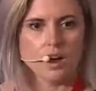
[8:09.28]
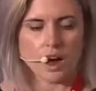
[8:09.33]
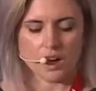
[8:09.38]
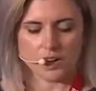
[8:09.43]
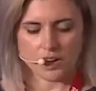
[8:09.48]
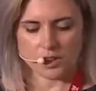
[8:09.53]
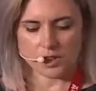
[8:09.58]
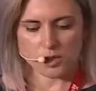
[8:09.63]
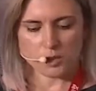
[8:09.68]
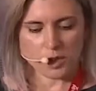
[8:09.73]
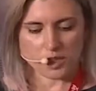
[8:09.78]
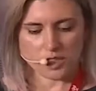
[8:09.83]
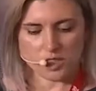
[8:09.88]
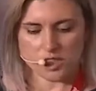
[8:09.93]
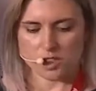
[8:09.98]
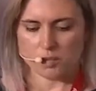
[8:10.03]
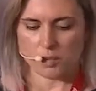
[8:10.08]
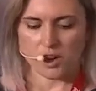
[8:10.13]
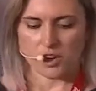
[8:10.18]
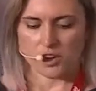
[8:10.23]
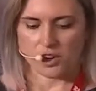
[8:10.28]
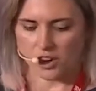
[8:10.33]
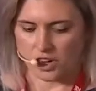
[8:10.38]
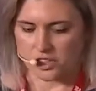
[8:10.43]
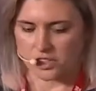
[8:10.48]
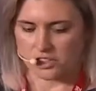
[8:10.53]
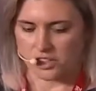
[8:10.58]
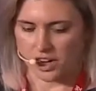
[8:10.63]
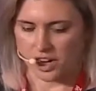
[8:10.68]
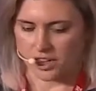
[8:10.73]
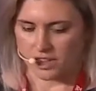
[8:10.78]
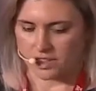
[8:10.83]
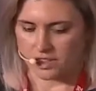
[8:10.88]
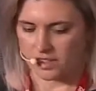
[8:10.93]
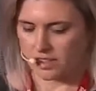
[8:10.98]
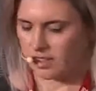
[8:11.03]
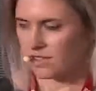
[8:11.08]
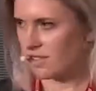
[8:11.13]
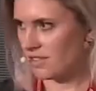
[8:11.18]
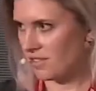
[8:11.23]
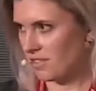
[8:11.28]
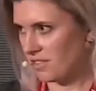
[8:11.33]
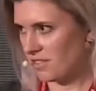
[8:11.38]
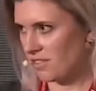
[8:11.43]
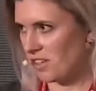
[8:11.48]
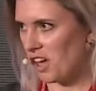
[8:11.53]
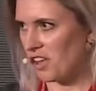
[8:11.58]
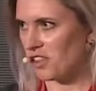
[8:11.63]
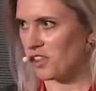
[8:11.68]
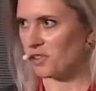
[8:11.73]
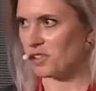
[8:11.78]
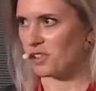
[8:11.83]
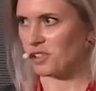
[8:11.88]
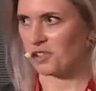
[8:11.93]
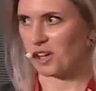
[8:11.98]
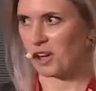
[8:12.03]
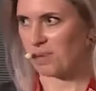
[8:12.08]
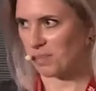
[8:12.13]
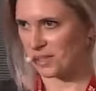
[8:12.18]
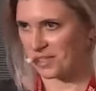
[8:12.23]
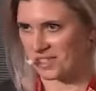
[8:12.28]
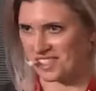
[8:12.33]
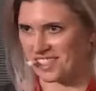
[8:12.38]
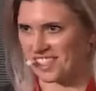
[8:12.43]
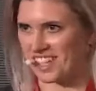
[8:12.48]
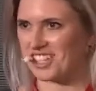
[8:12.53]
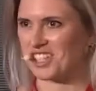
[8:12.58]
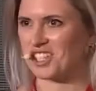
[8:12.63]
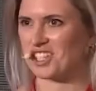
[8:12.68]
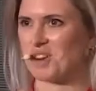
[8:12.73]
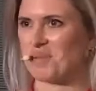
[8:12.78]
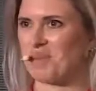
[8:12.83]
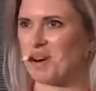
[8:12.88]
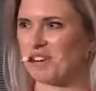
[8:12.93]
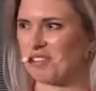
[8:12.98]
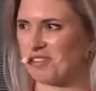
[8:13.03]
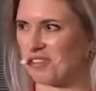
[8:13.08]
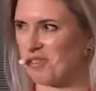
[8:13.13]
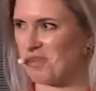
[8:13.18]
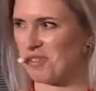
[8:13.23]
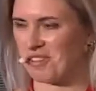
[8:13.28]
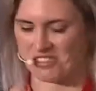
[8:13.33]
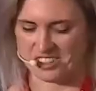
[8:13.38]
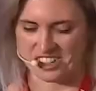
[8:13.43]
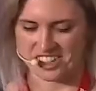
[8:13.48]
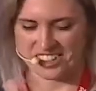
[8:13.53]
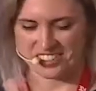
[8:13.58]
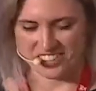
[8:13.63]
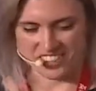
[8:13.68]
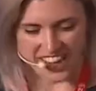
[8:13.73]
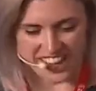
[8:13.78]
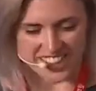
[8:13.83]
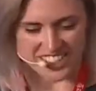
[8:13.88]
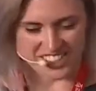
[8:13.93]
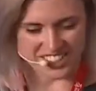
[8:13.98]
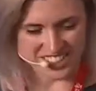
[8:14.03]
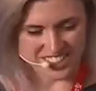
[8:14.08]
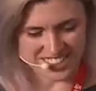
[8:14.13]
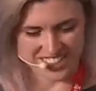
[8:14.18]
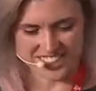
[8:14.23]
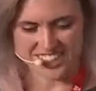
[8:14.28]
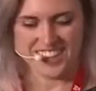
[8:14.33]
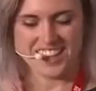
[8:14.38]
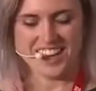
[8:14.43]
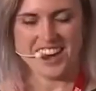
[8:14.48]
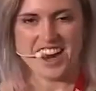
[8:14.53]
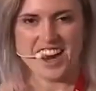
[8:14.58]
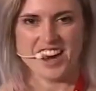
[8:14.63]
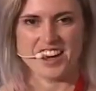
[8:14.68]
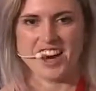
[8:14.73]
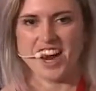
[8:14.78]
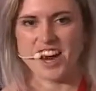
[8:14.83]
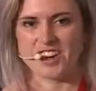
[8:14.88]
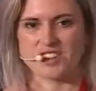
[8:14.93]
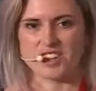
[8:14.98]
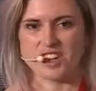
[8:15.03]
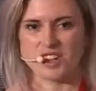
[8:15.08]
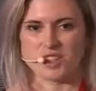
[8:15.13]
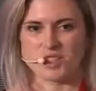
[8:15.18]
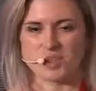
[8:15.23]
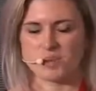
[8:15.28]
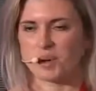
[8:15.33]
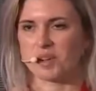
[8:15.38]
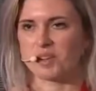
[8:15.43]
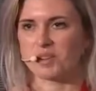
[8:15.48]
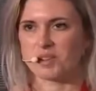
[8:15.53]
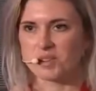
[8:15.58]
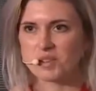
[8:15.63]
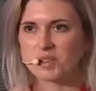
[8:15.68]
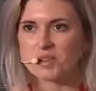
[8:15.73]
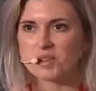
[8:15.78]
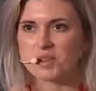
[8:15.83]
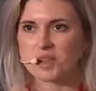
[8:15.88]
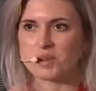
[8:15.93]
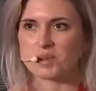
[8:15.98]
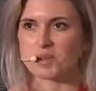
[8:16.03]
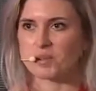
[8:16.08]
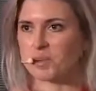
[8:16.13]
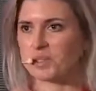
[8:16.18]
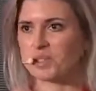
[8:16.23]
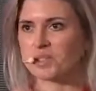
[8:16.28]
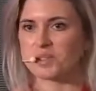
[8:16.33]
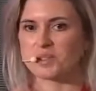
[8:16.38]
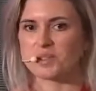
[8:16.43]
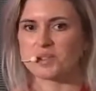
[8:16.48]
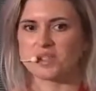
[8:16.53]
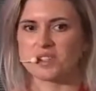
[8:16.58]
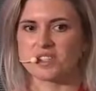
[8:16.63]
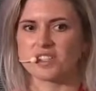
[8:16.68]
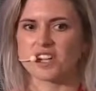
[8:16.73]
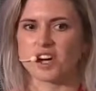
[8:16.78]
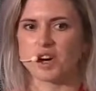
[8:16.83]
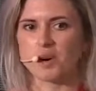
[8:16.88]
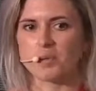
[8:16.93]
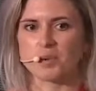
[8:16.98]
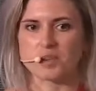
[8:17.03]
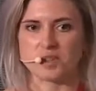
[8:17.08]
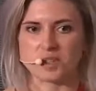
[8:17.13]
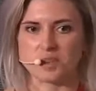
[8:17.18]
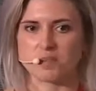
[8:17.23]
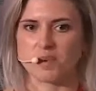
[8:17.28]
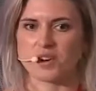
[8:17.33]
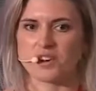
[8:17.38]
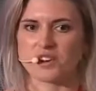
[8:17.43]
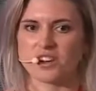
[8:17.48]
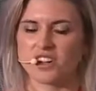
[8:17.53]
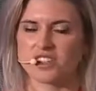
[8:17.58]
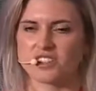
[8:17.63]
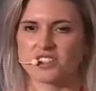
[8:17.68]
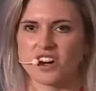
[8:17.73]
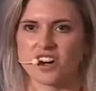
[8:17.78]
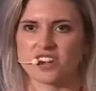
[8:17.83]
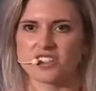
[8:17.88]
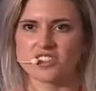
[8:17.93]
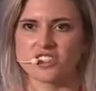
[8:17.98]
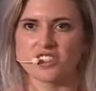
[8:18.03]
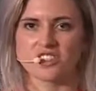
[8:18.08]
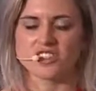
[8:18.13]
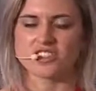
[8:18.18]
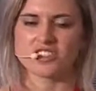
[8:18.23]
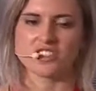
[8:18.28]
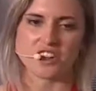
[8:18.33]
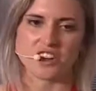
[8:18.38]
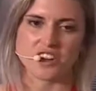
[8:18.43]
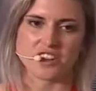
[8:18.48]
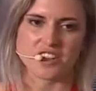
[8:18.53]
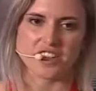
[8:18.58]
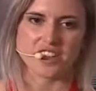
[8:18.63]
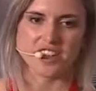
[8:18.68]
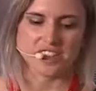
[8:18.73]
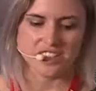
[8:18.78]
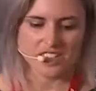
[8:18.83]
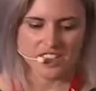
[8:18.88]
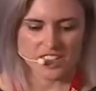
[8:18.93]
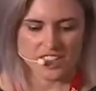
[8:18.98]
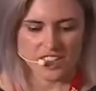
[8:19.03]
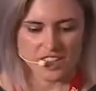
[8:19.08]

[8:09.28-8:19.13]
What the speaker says: Another one is smart contracts. There was a great presentation about formal verification and how that is one solution to help with the smart contract security.